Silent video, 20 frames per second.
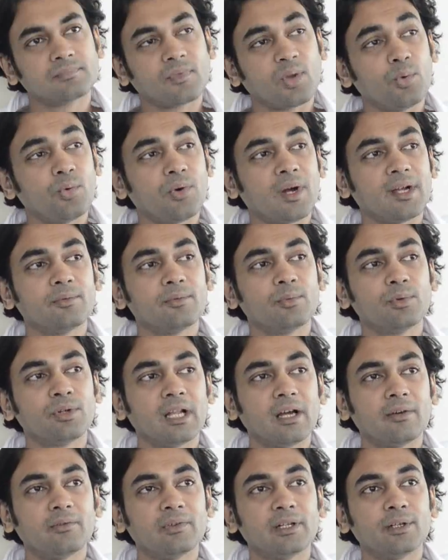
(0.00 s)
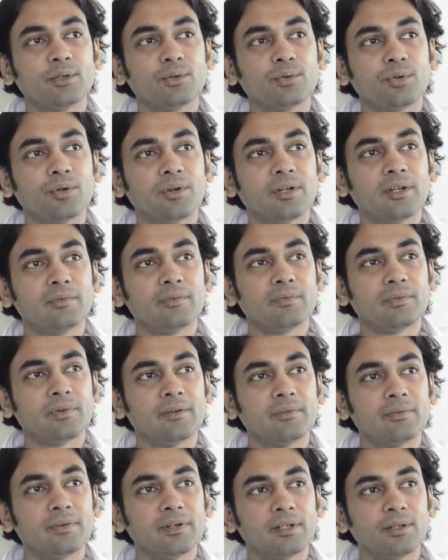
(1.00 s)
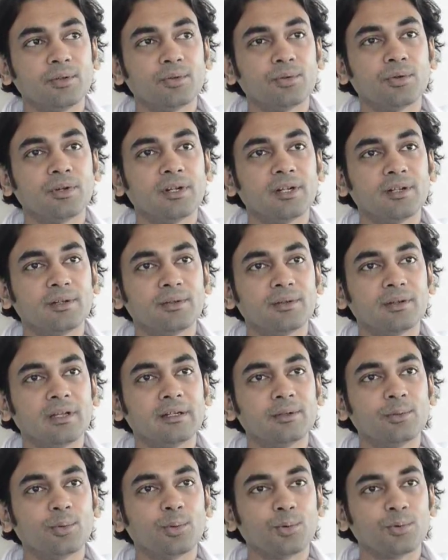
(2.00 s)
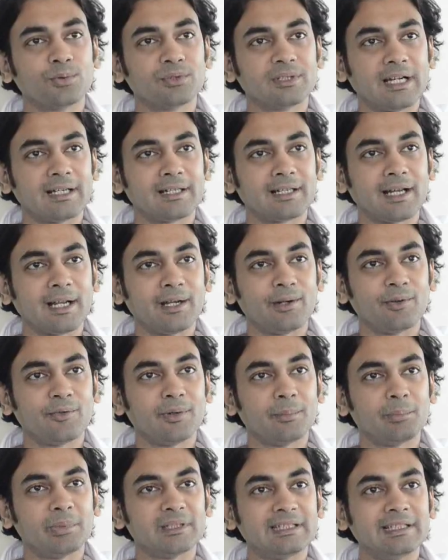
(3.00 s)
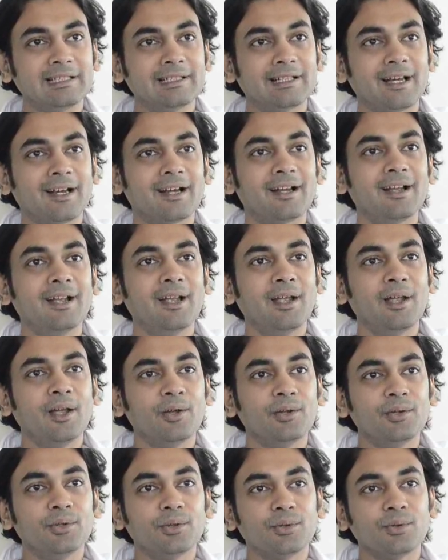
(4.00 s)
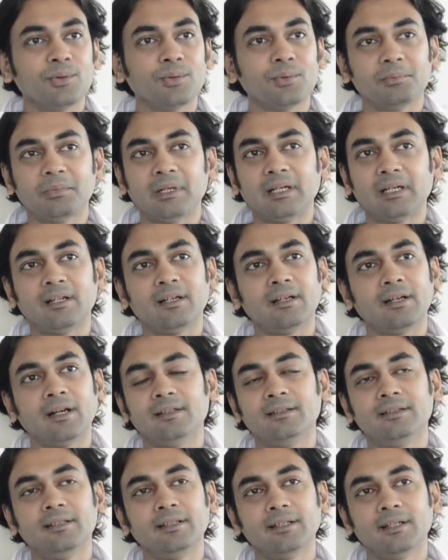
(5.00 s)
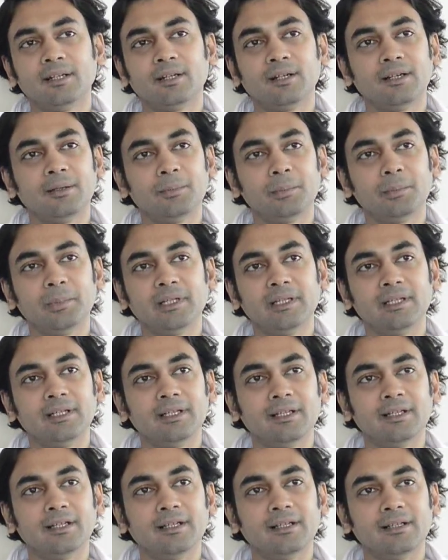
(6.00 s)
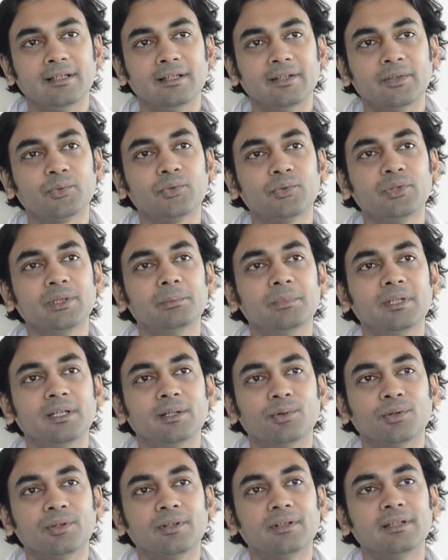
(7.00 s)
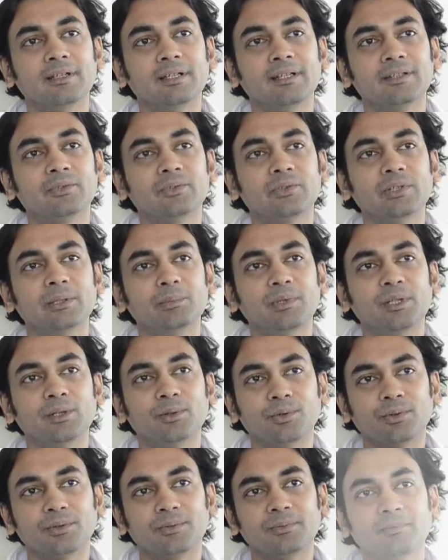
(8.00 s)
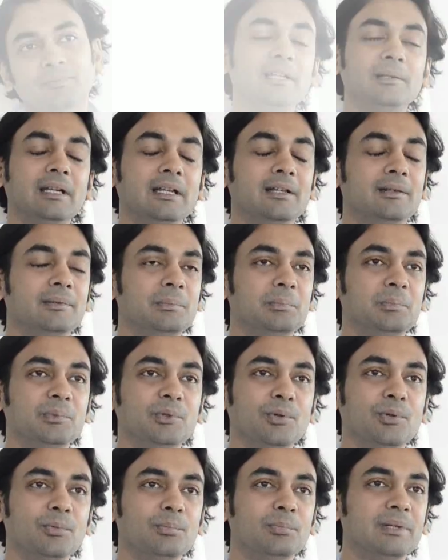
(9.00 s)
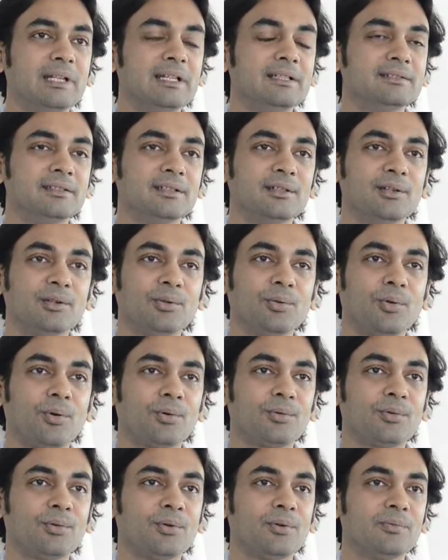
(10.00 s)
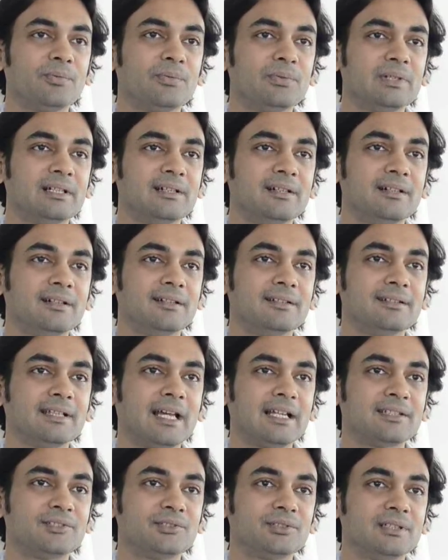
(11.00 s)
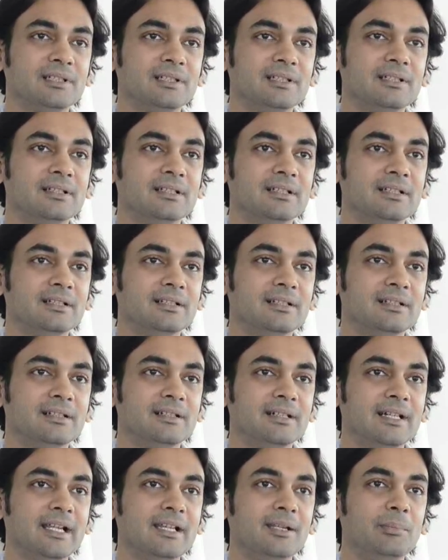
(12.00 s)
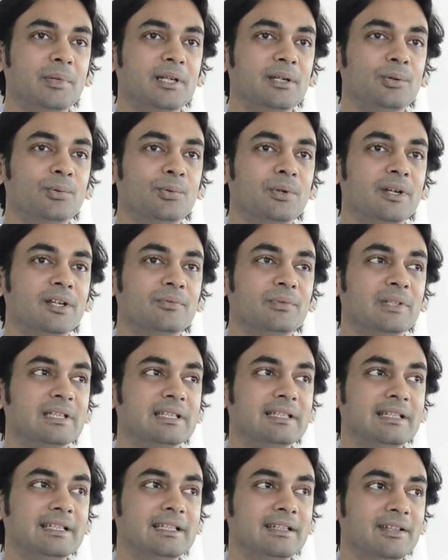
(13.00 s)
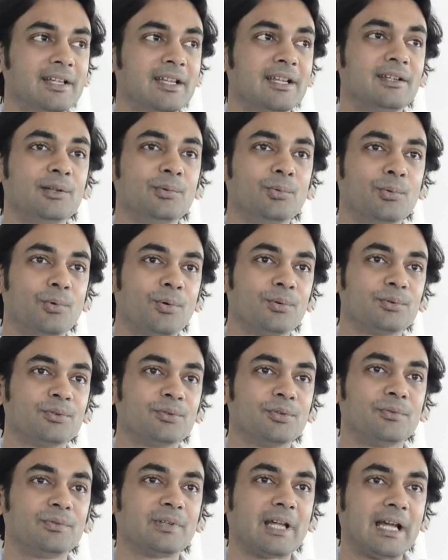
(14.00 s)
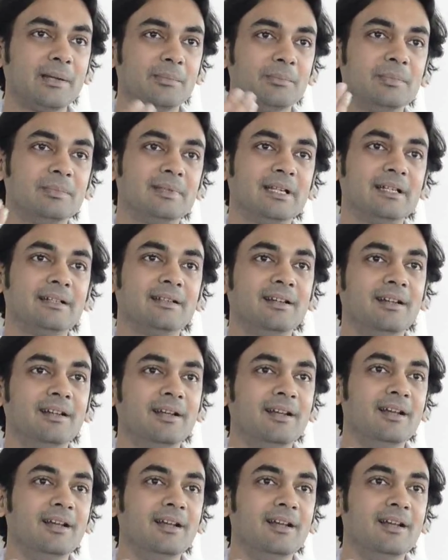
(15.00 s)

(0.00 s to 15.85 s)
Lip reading: Oh, I would love it, if it, it grows that kind of a patina, I think it will be extremely good, extremely good. It brings in a lot of natural element to it, with the in due course of time that